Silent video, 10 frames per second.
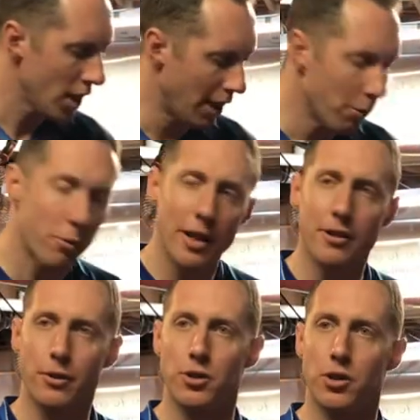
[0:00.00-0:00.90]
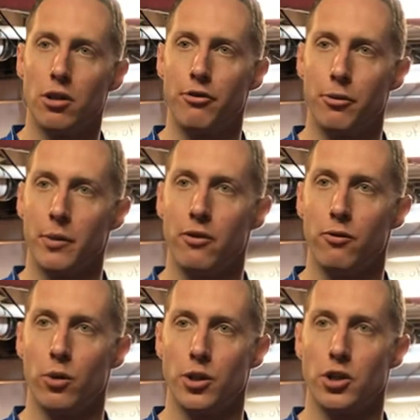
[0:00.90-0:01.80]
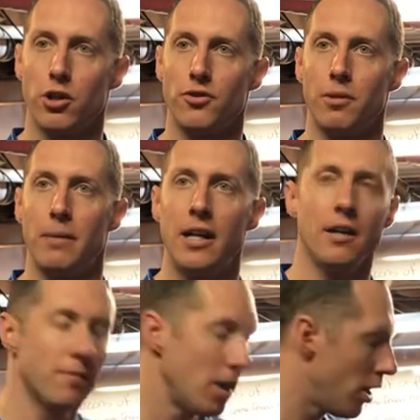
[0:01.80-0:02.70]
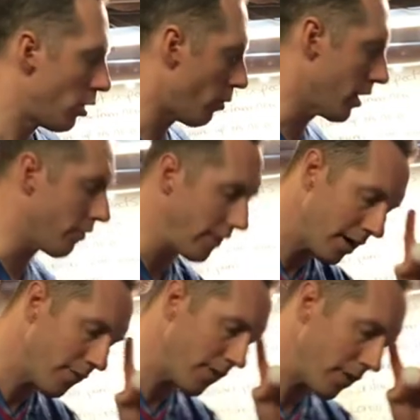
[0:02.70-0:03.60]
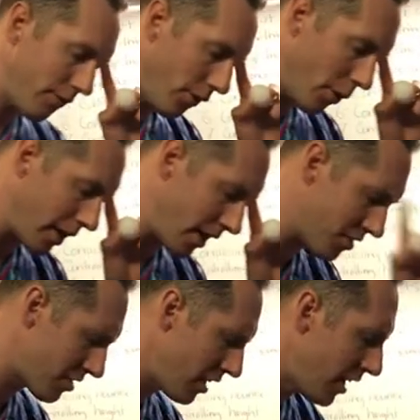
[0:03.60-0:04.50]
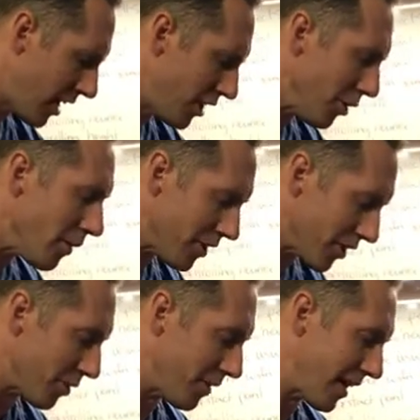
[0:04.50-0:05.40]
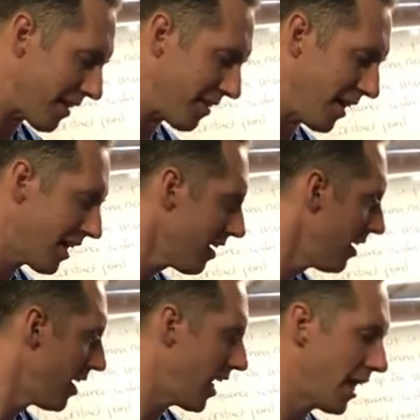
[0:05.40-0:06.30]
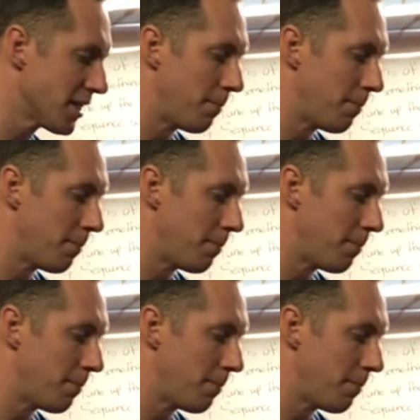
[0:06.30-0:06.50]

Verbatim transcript: I would rather you serve three or four serves a minute where you're very, very focused at doing the correct thing as